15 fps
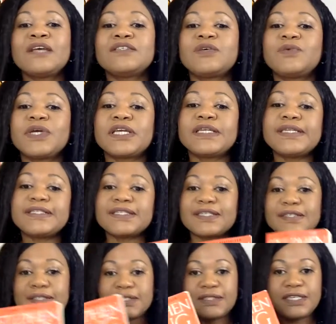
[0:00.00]
So we're going to discuss
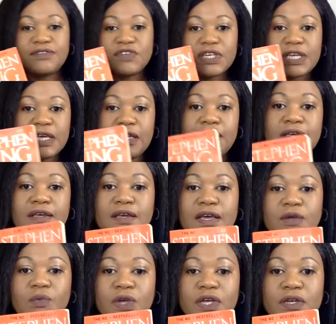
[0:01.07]
Stephen King
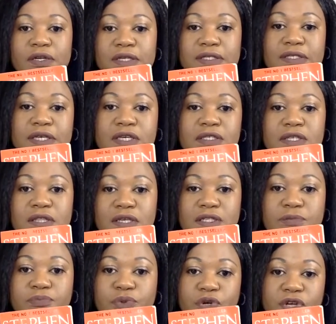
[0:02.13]
and we're going to discuss this
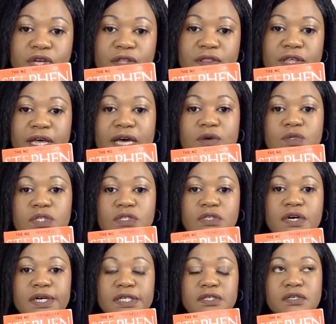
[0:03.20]
book, The
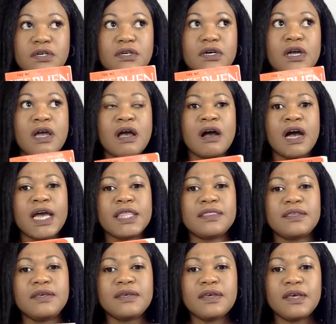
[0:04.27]
Outsider. I
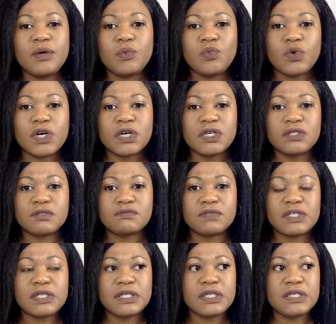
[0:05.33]
think it was
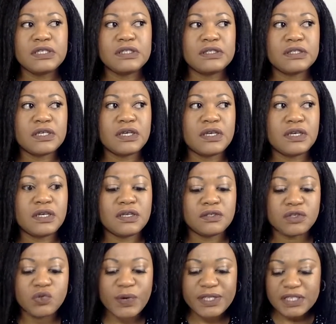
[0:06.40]
released in
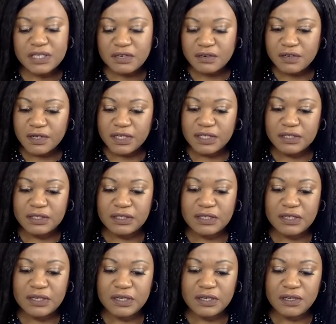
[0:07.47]

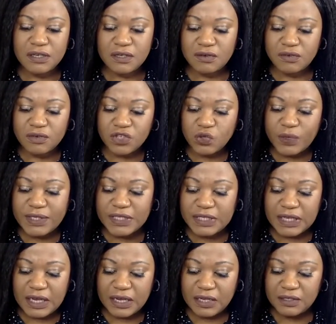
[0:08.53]
2019 or
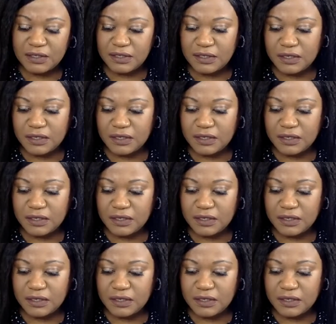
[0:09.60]
2018.